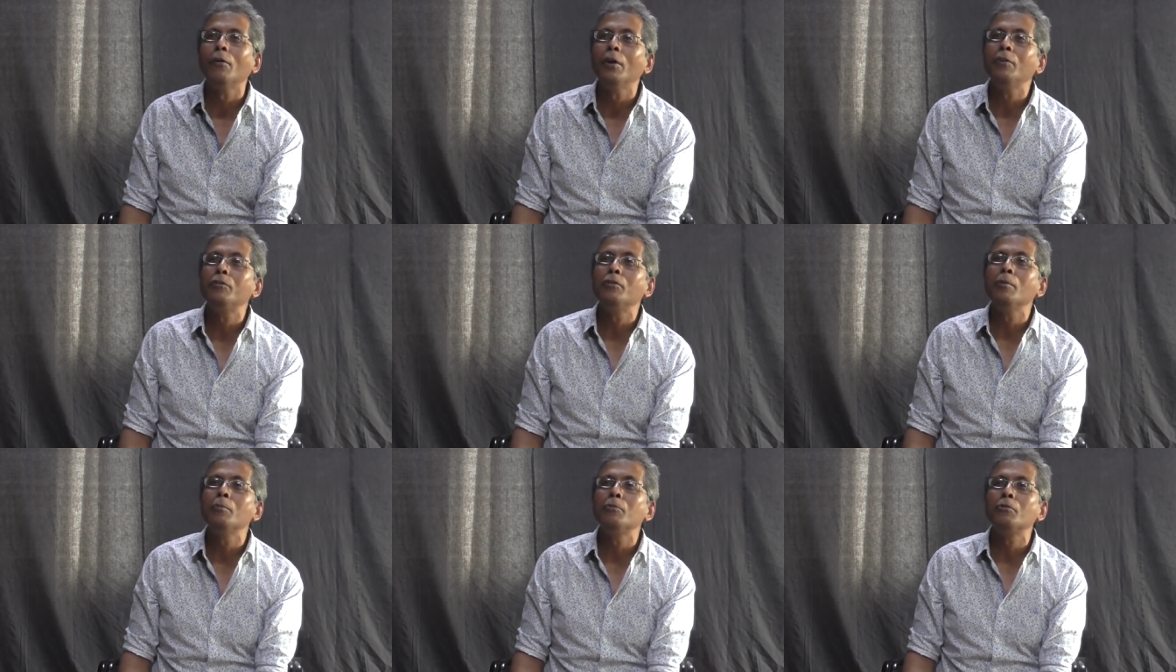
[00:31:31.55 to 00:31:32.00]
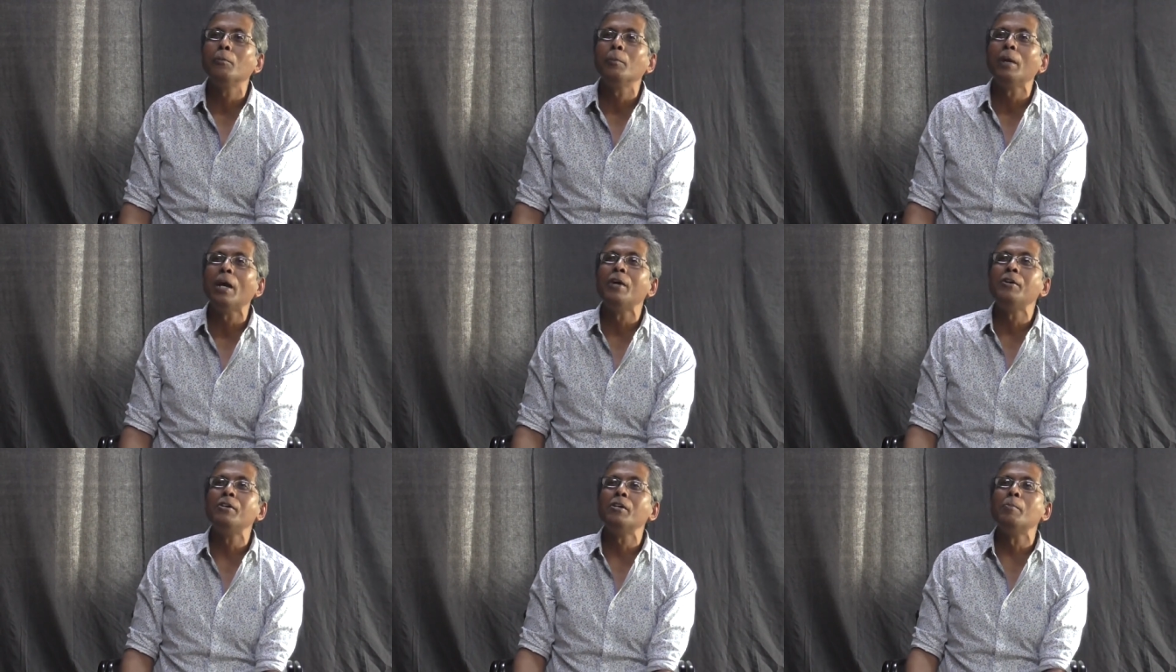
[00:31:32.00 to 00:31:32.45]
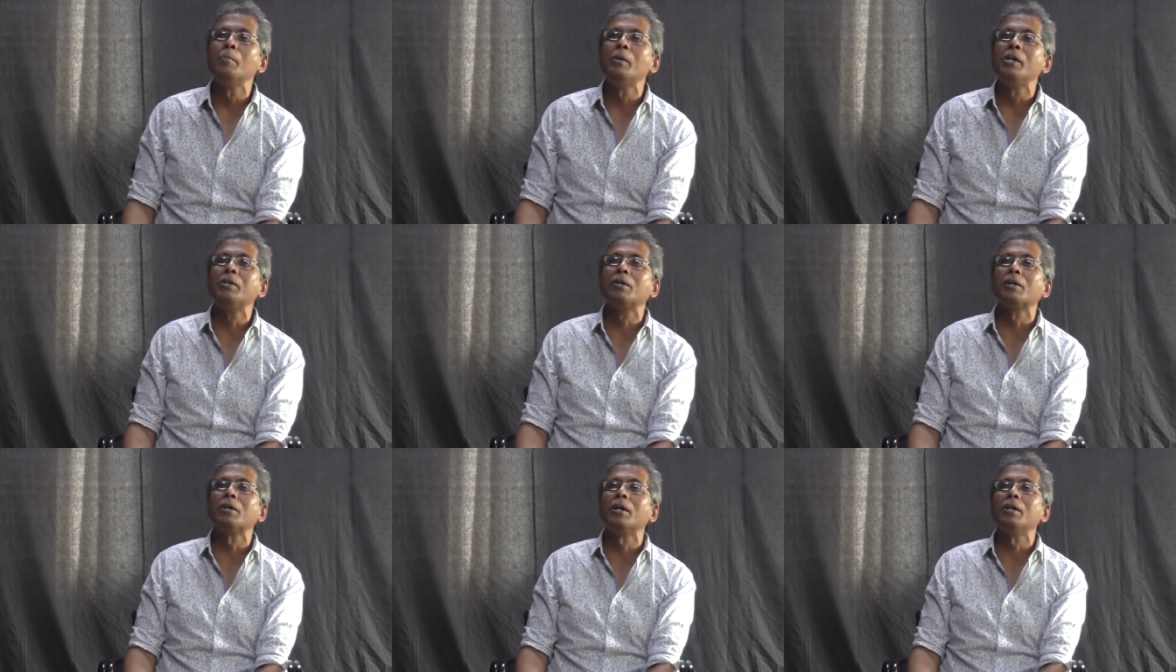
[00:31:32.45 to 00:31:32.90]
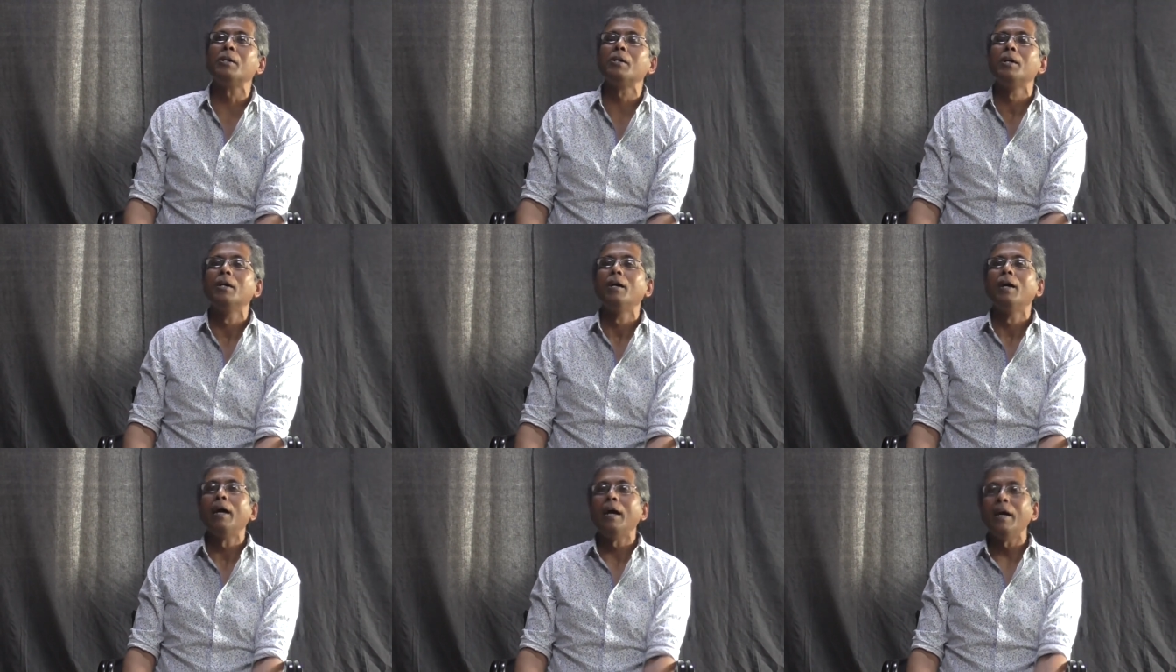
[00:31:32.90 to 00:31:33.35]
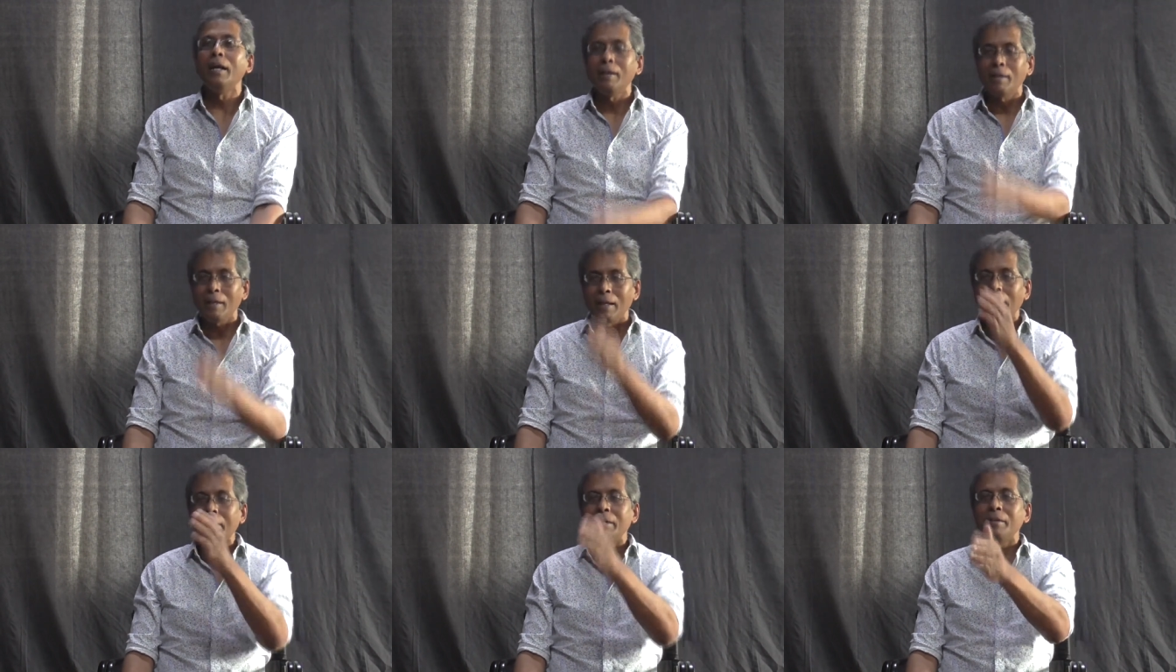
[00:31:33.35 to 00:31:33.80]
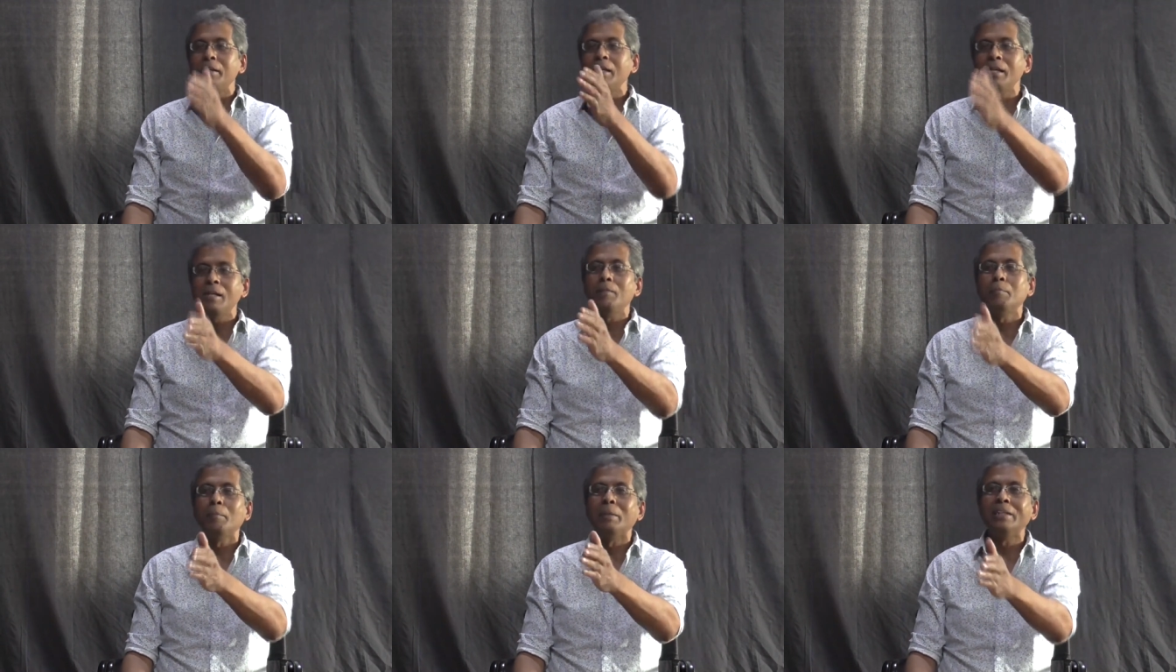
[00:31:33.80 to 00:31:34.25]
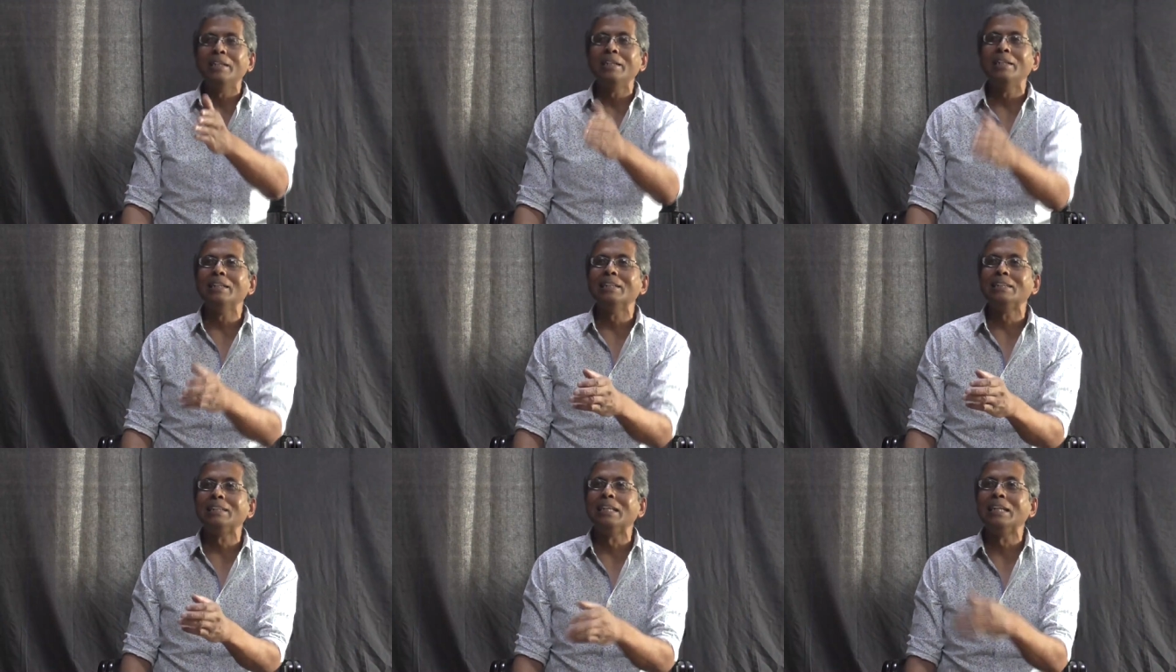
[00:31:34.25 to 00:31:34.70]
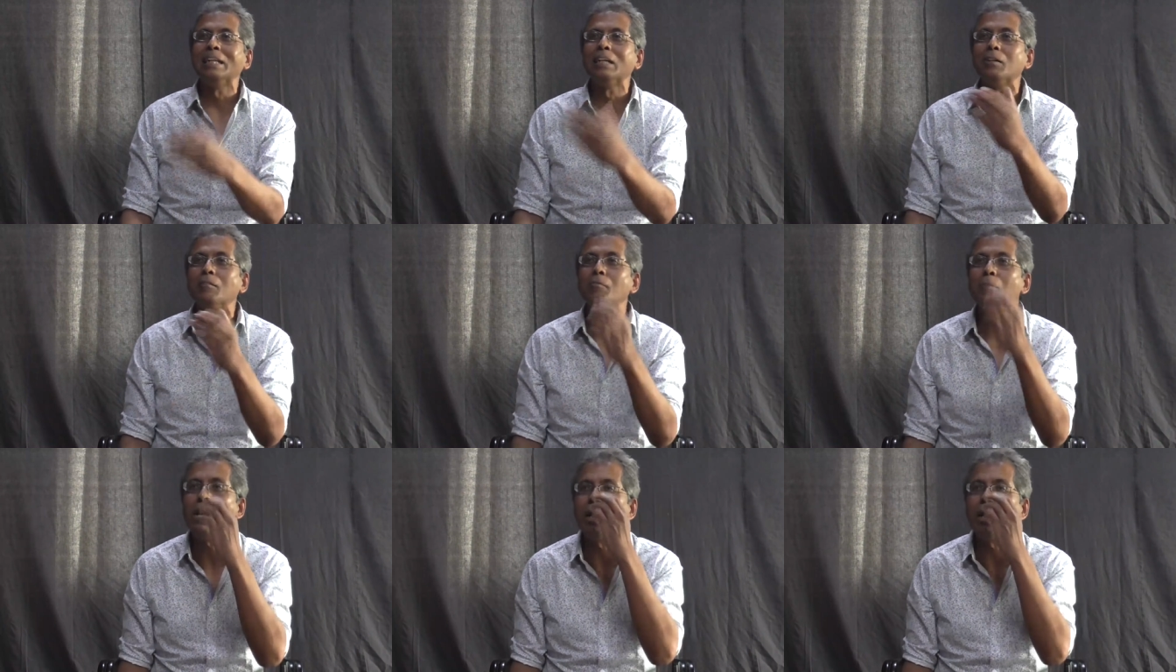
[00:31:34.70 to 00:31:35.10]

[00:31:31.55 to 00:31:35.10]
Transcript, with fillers: it seems to me, anti Ambedkarite and anti materialist thinking of